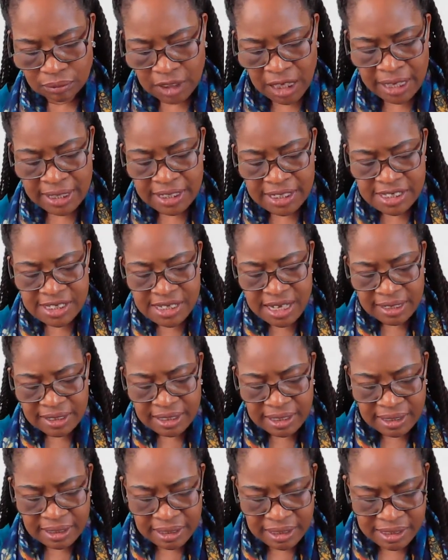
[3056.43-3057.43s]
And he
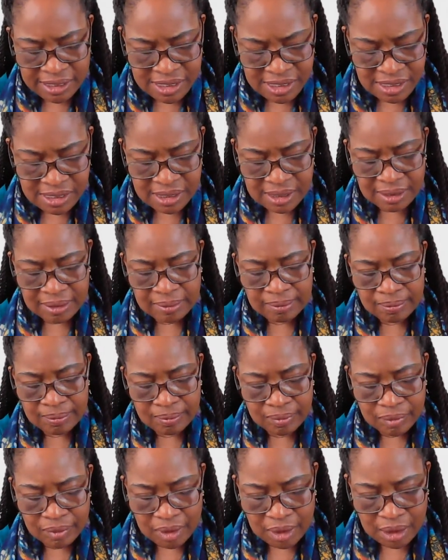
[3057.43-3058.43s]
started listing
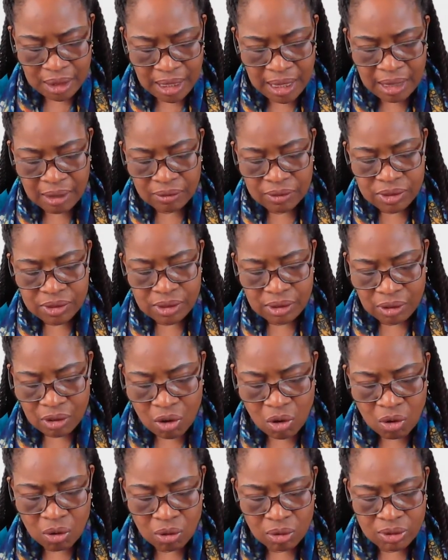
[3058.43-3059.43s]
out
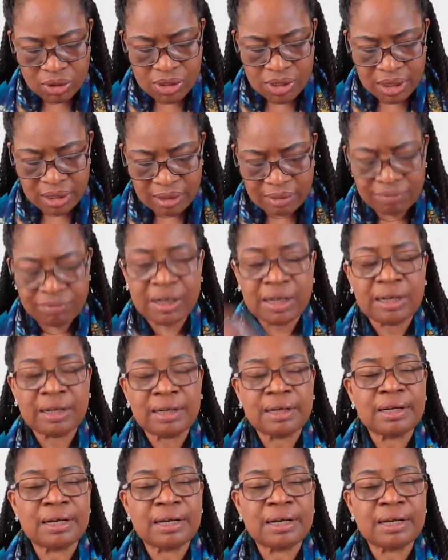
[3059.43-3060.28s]
gold, silver,